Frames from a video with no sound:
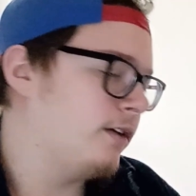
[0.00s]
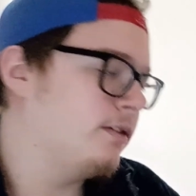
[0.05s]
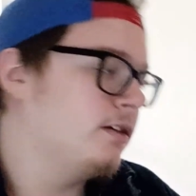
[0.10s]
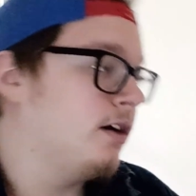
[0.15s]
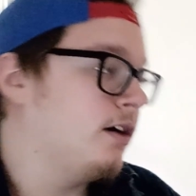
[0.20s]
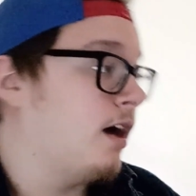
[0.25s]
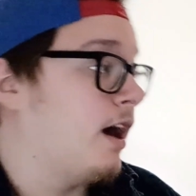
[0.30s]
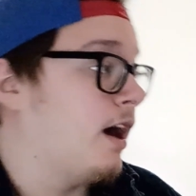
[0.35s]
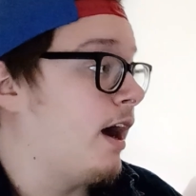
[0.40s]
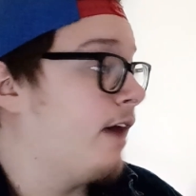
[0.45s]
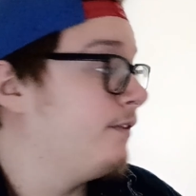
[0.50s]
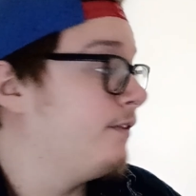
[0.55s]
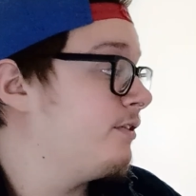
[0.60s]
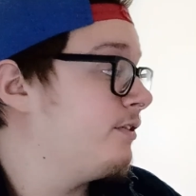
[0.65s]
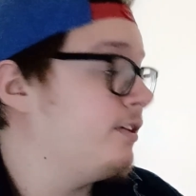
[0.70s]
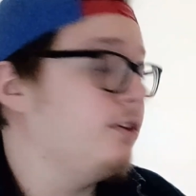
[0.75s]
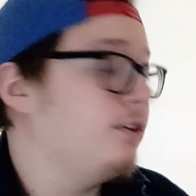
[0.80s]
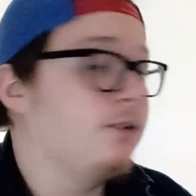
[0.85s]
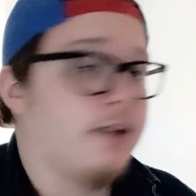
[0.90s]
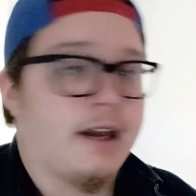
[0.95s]
Obviously
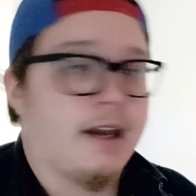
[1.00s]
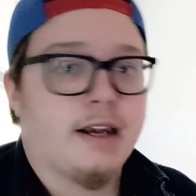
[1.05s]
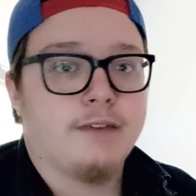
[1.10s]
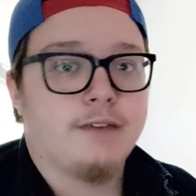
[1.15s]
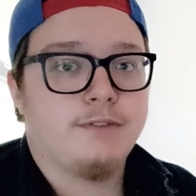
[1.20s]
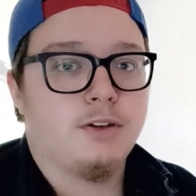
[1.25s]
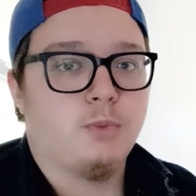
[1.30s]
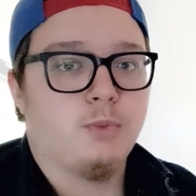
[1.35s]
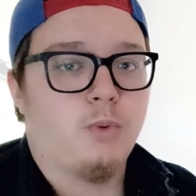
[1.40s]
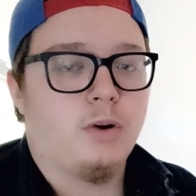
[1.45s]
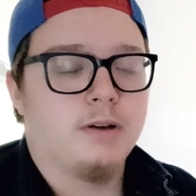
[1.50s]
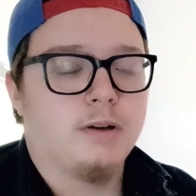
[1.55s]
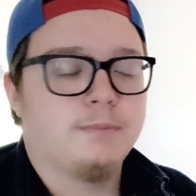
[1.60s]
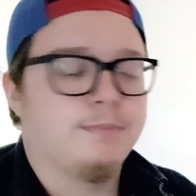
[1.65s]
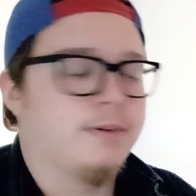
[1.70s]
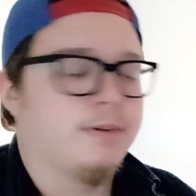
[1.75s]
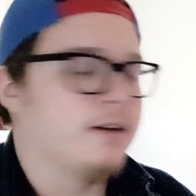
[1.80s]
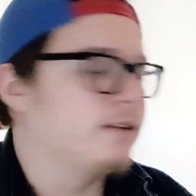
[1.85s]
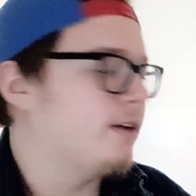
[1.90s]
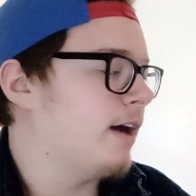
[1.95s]
you can if you want,
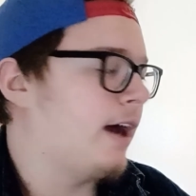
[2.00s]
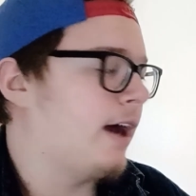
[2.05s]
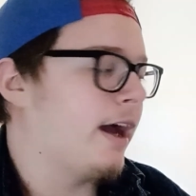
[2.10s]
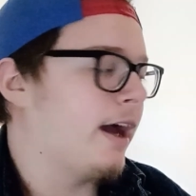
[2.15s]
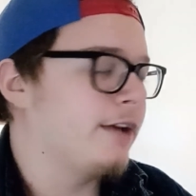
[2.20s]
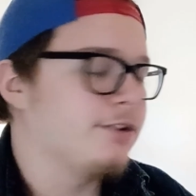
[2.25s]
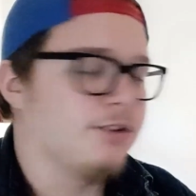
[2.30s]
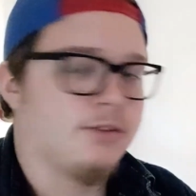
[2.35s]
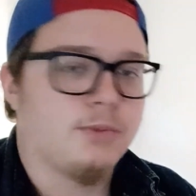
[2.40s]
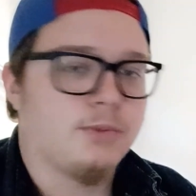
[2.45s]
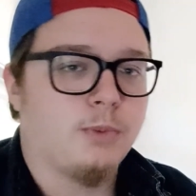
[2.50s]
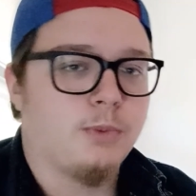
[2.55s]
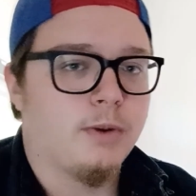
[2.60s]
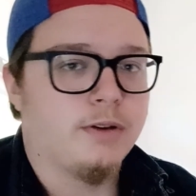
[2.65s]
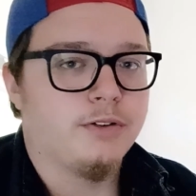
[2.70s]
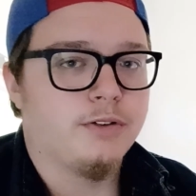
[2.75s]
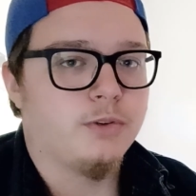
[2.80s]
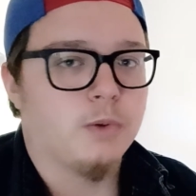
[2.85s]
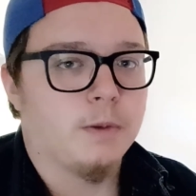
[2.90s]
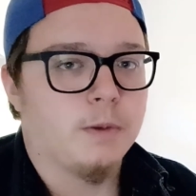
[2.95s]
but I just wouldn't
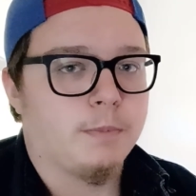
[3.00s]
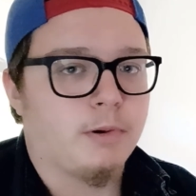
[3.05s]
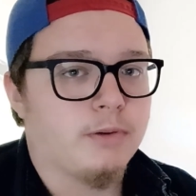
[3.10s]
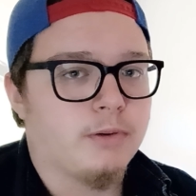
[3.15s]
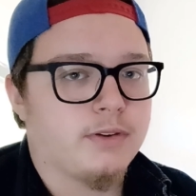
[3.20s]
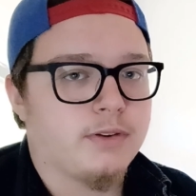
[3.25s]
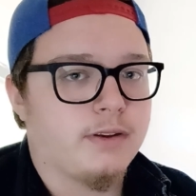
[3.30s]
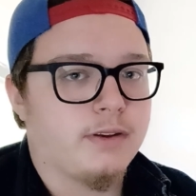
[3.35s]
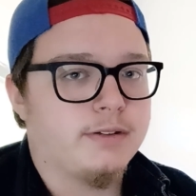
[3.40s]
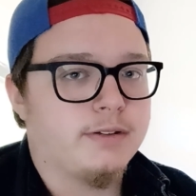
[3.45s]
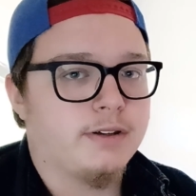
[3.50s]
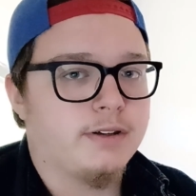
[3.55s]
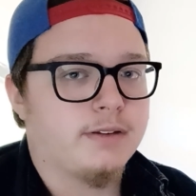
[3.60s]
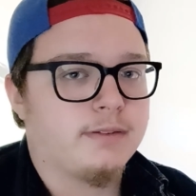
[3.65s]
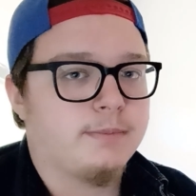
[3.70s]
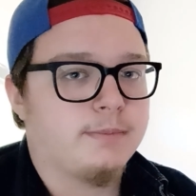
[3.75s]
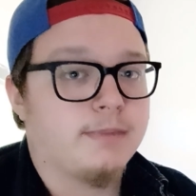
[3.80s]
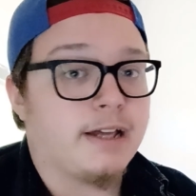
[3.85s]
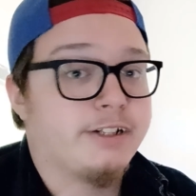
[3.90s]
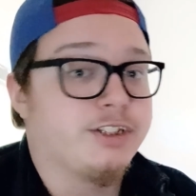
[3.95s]
do it personally.
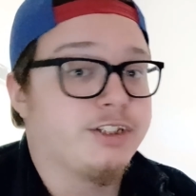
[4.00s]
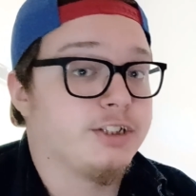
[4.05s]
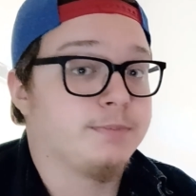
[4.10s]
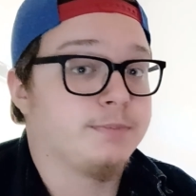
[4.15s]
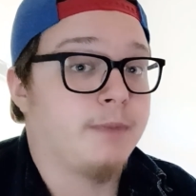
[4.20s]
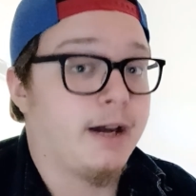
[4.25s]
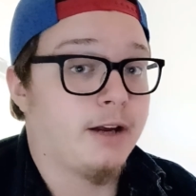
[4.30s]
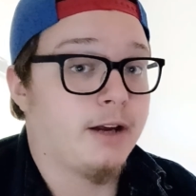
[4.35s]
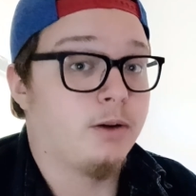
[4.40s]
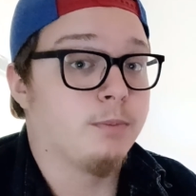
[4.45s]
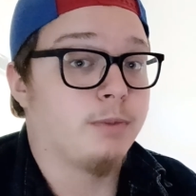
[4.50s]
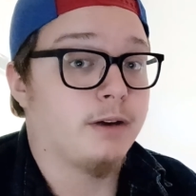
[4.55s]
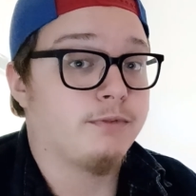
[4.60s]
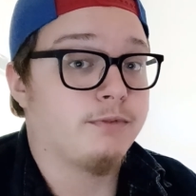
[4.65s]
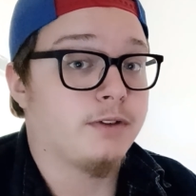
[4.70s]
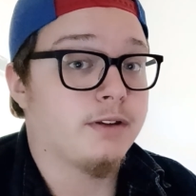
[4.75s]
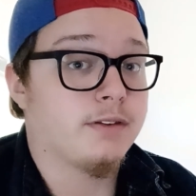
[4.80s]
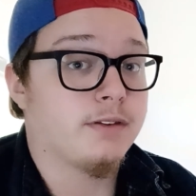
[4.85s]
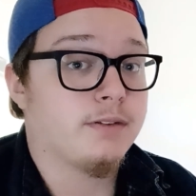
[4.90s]
That's just my own preference.